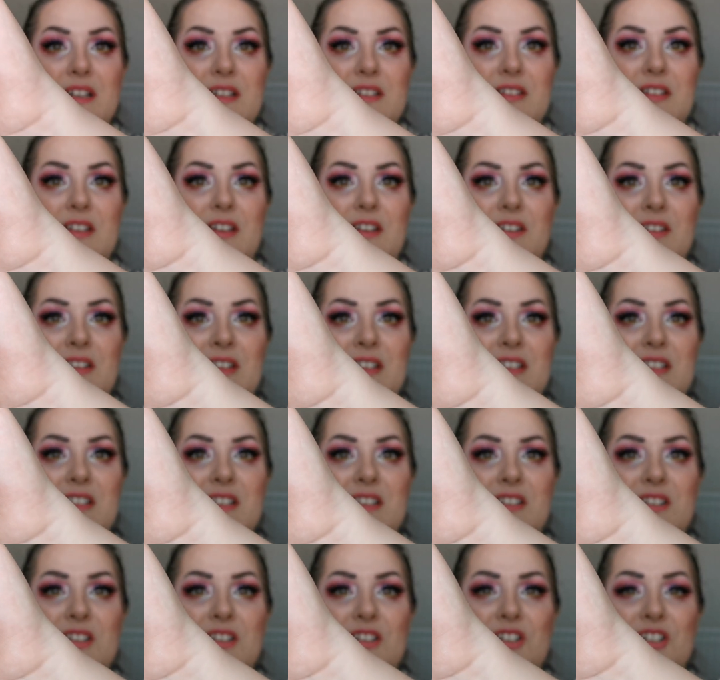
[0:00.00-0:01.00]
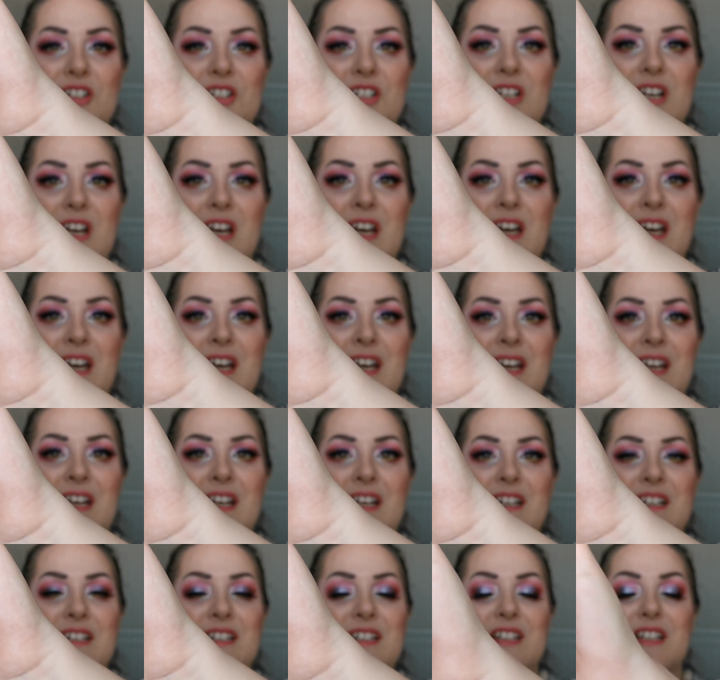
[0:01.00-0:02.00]
So this is the
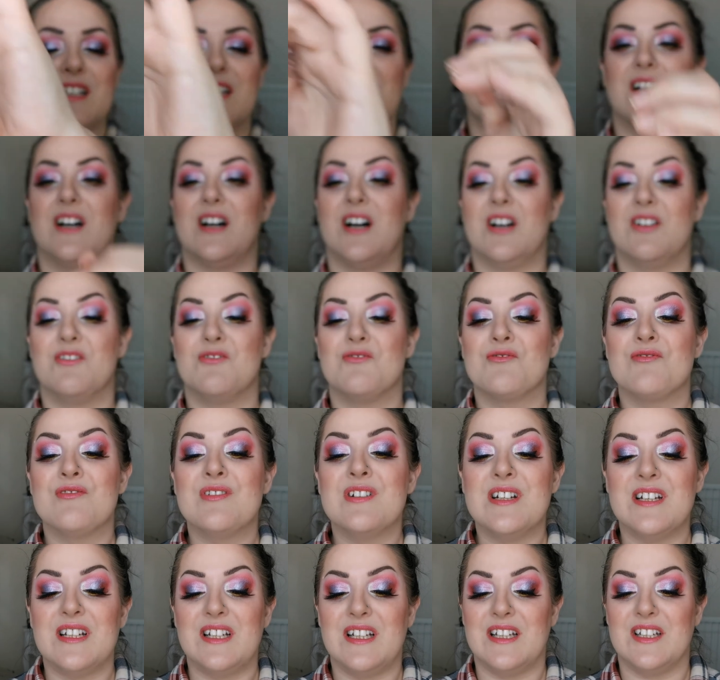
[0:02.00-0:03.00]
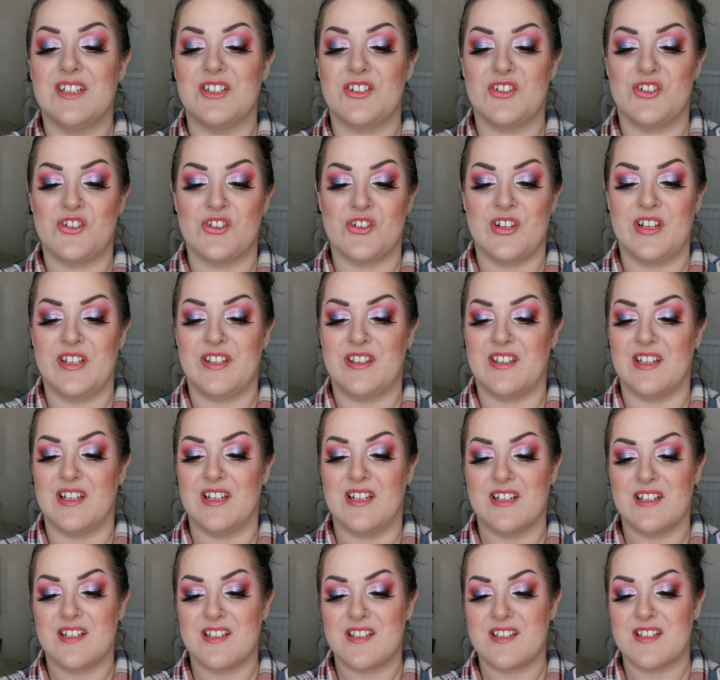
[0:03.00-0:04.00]
shade. I really enjoyed
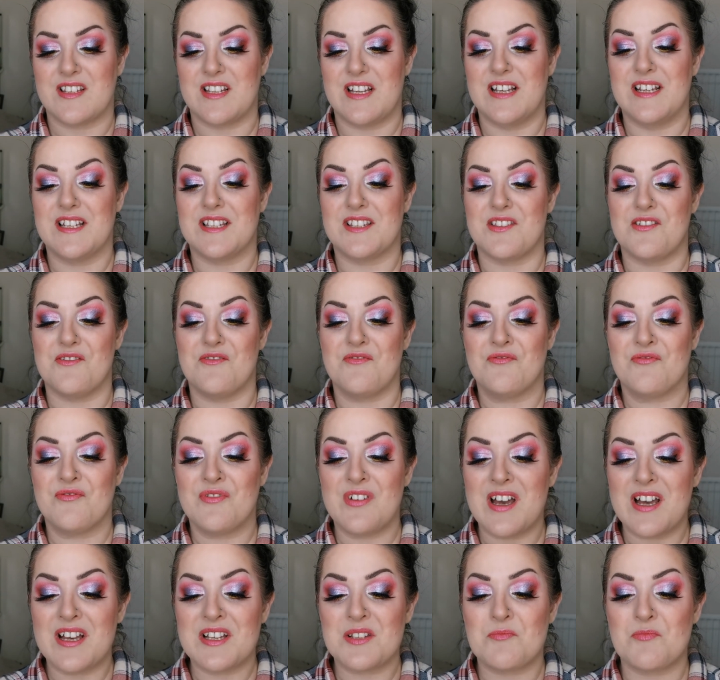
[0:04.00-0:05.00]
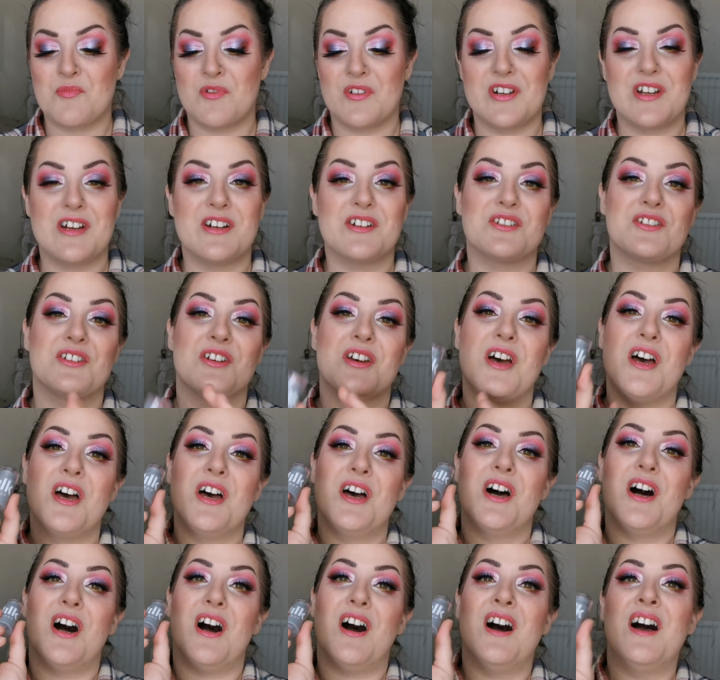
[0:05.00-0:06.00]
this. It's the first product
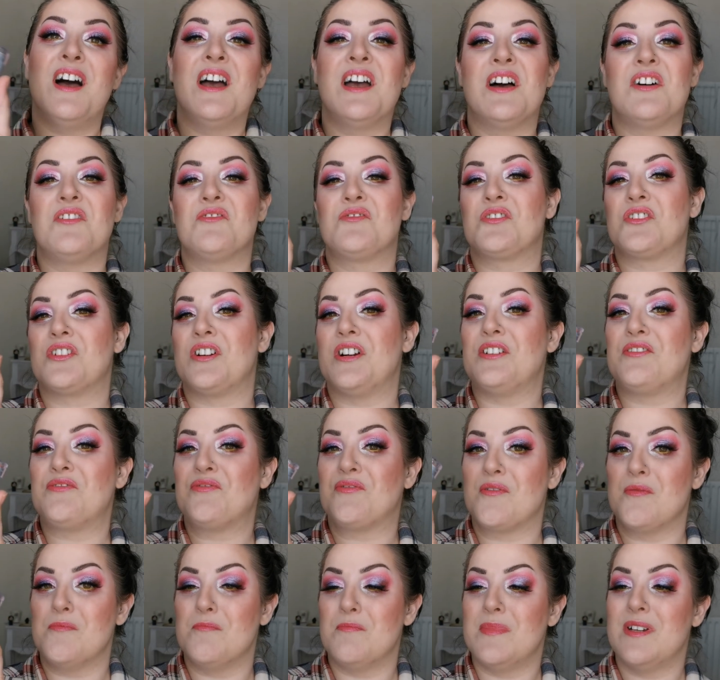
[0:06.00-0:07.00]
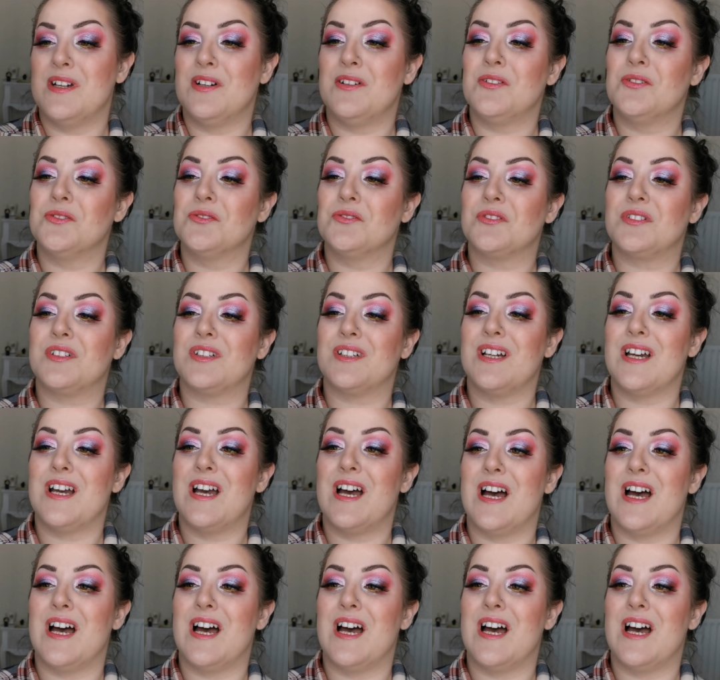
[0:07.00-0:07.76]
I have tried from Milk.